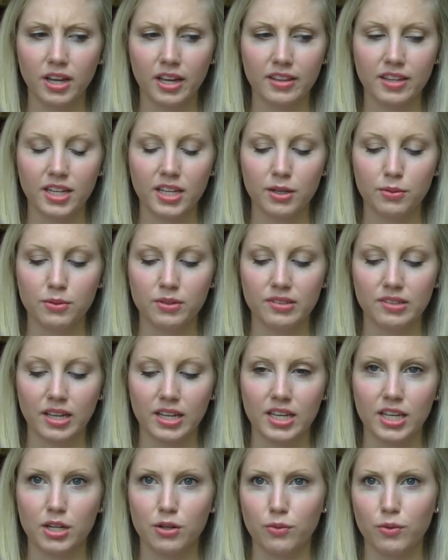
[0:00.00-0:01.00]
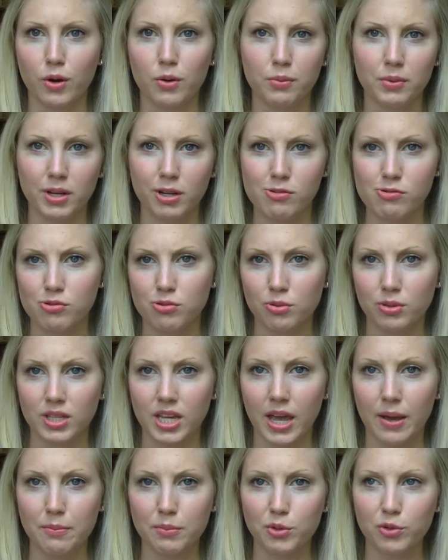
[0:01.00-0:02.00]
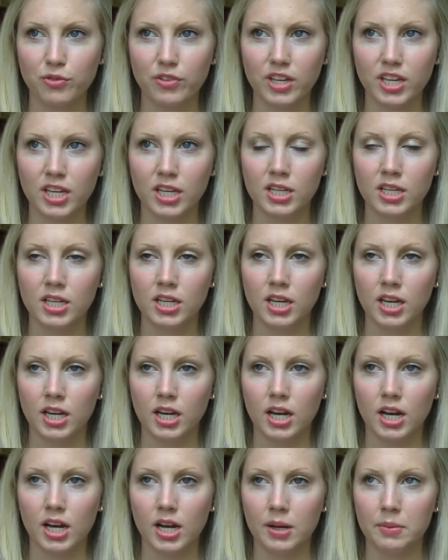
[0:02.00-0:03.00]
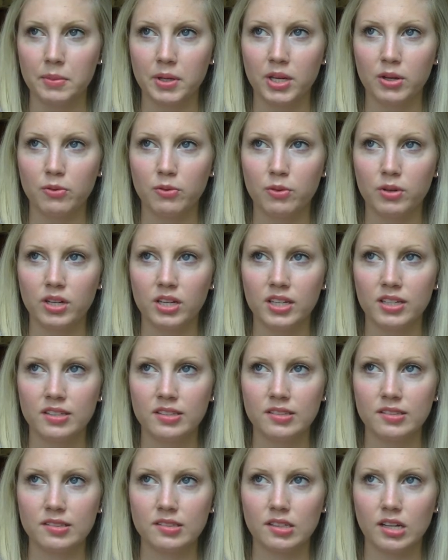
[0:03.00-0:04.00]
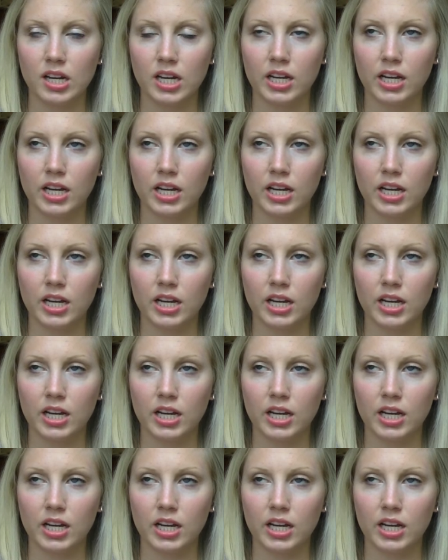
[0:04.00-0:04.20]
I think it was like in a Romeo and Juliet movie. It is,